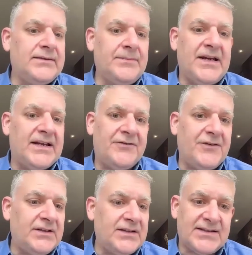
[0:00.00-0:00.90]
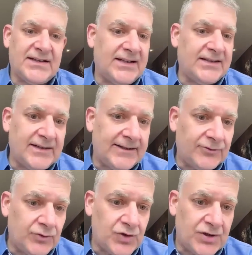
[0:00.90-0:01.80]
the benefit is an
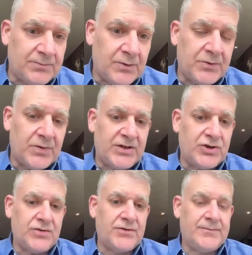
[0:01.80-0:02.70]
intent to treat population.